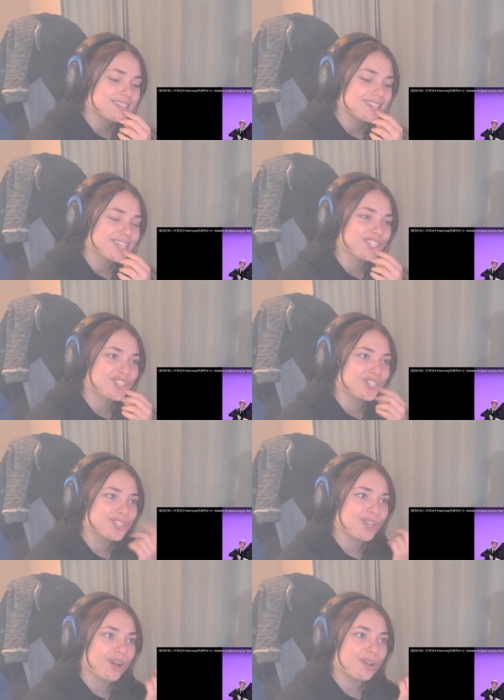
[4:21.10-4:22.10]
Cause
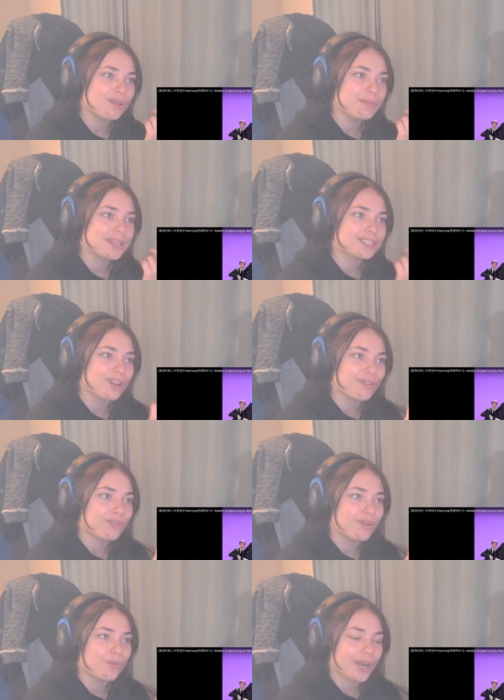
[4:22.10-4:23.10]
Jongseob is off
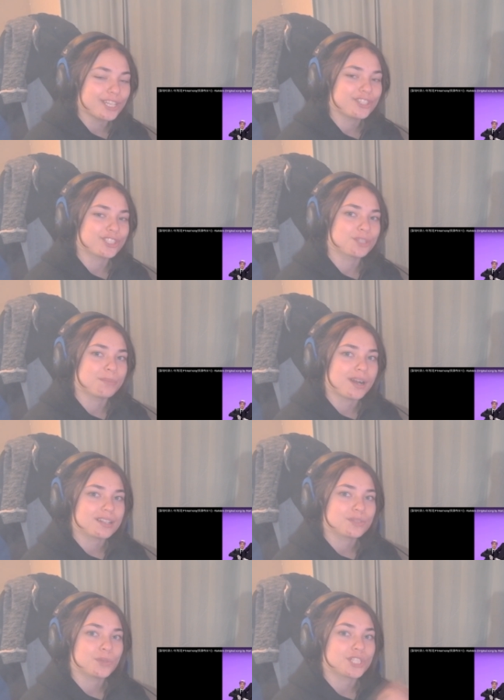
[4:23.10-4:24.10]
of YG Treasure
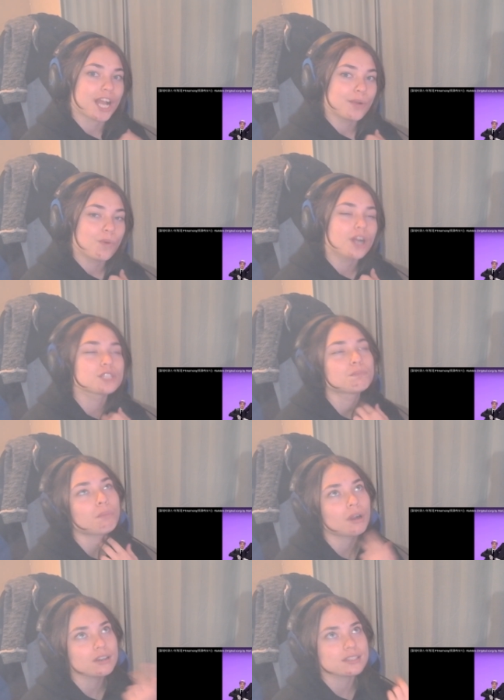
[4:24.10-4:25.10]
Box, which I watched
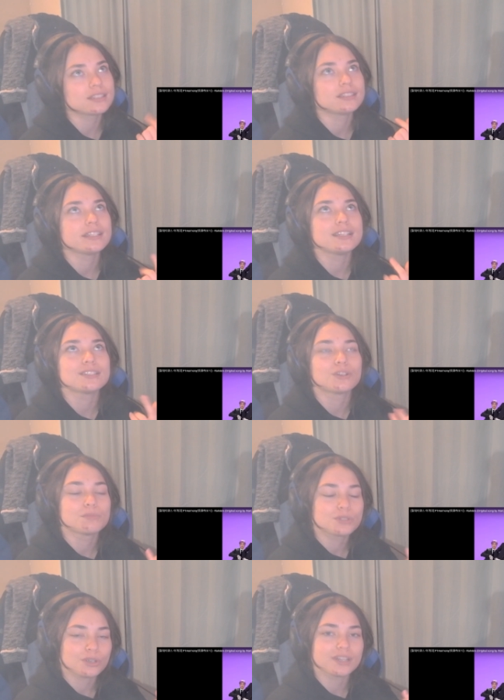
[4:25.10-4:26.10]
personally, so I'm
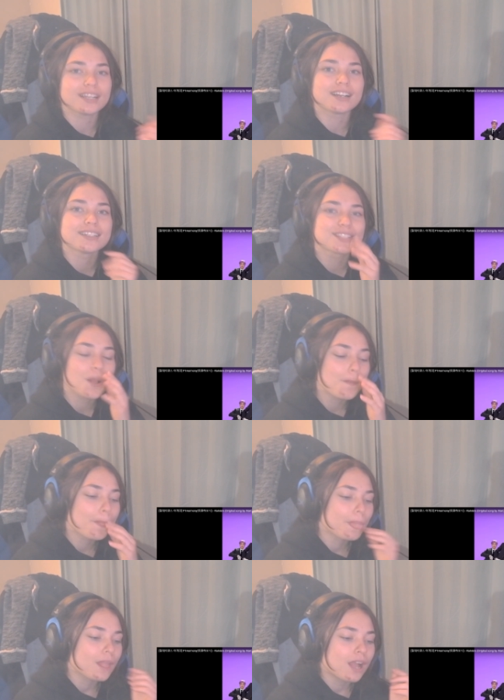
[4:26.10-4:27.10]
sorry guys.
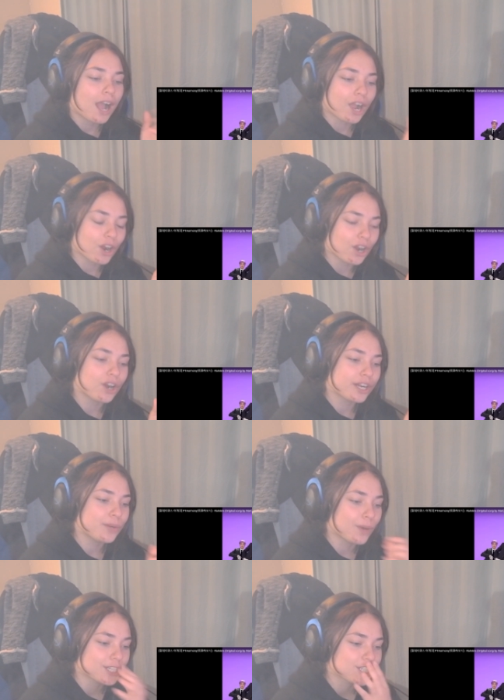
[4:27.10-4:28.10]
I already
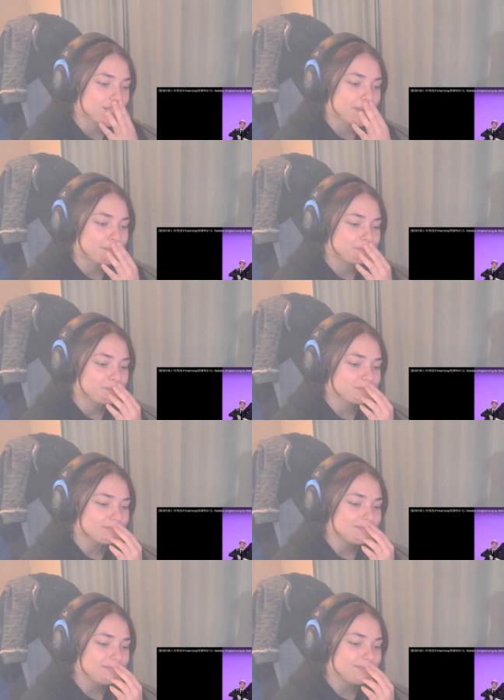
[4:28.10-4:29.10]
watched it.
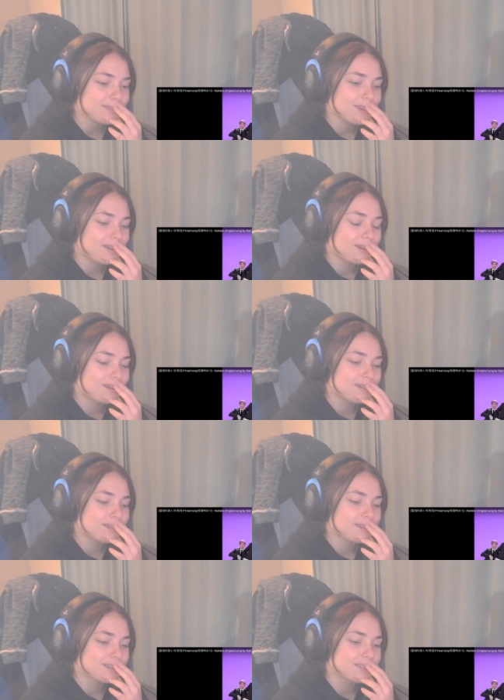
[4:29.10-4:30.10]
Oh,
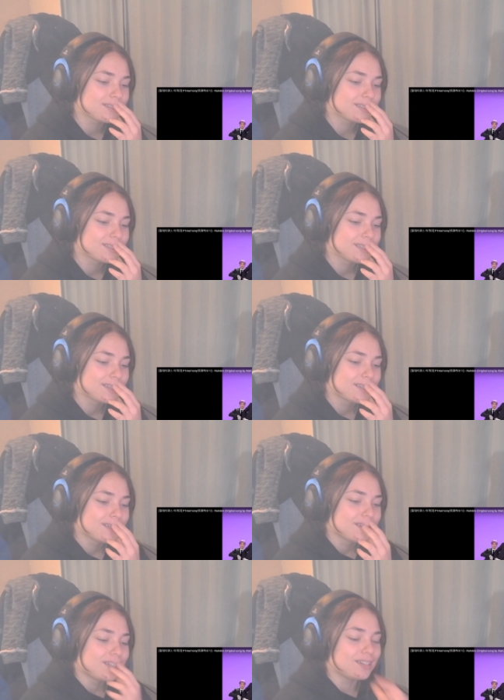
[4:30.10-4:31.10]

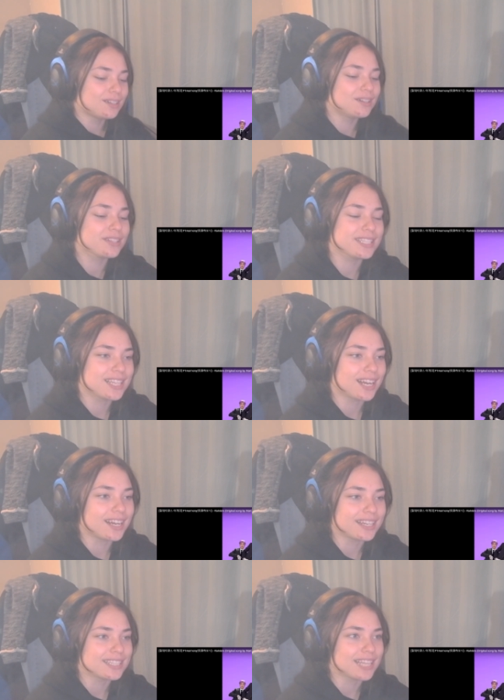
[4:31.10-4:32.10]
Oh, these
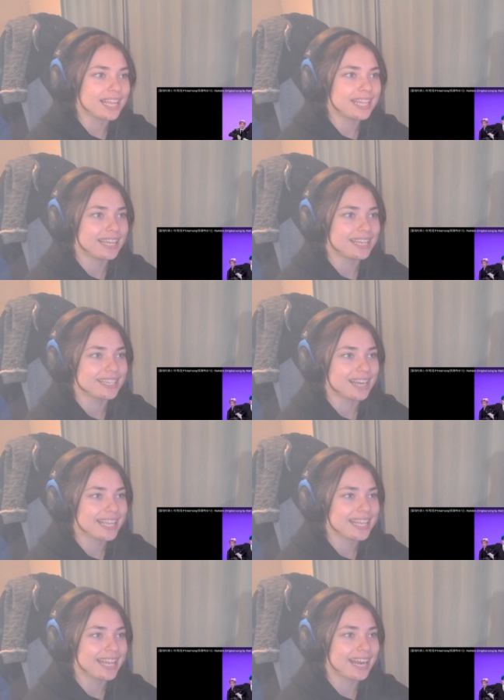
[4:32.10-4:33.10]
guys. I can't. I
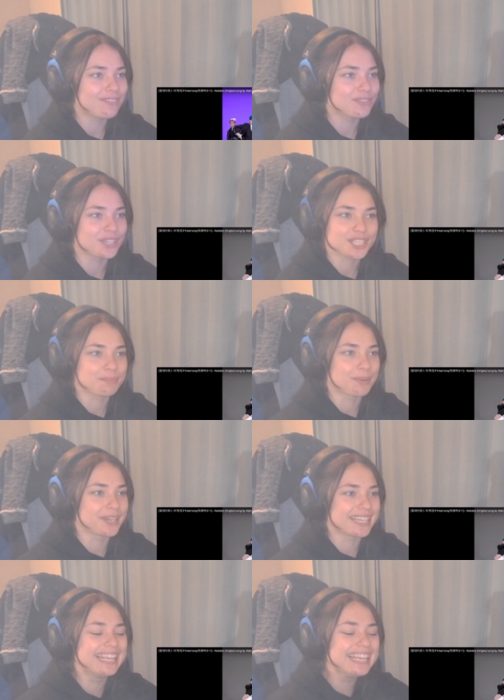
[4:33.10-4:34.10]
can't. I have to watch this part again.